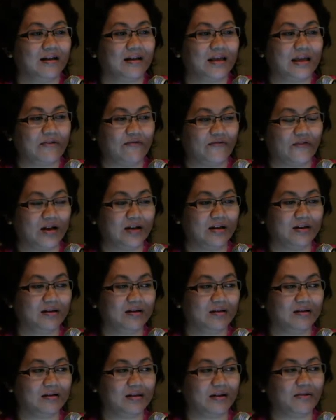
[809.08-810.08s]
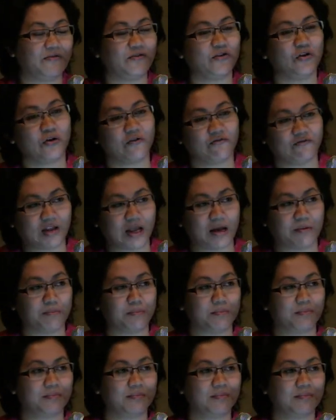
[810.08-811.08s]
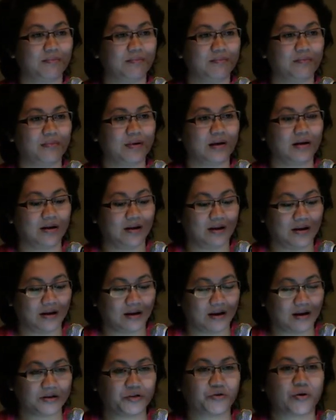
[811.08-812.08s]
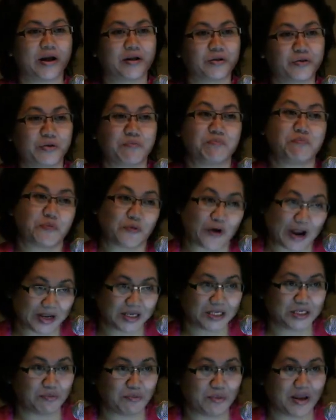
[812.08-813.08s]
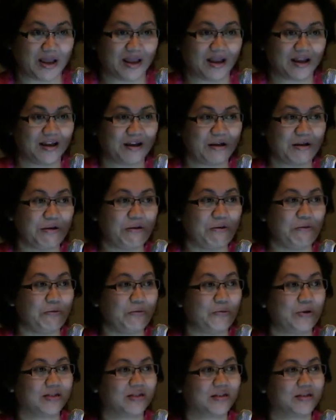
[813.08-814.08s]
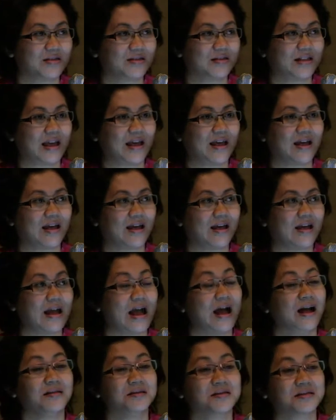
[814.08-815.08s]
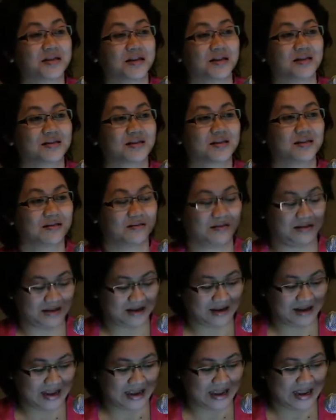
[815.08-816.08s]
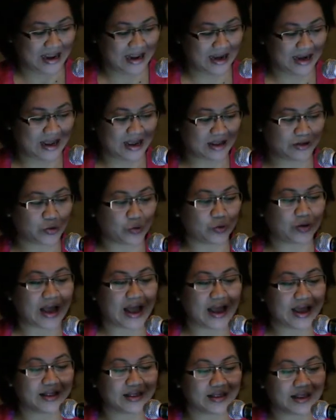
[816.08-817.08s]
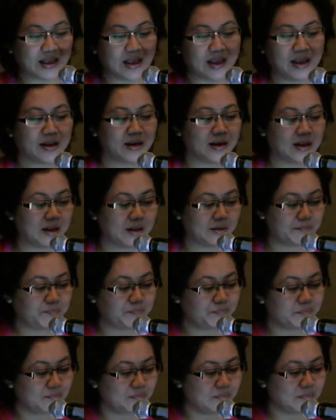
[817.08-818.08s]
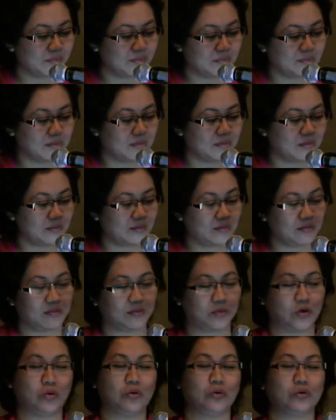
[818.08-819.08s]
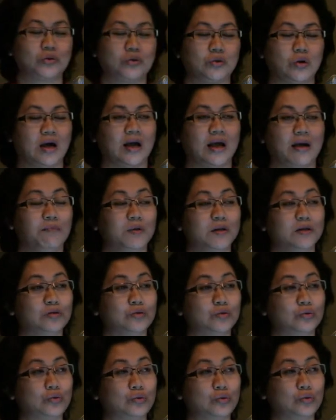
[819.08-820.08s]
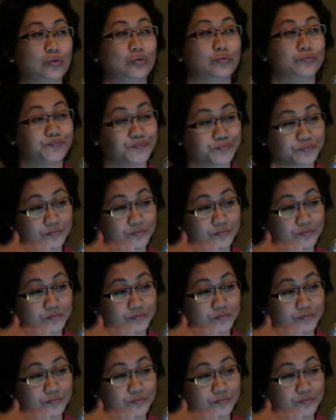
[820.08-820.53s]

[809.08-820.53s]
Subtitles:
even a few of them are trying to impress me with their answers, and to guide, and those who are able to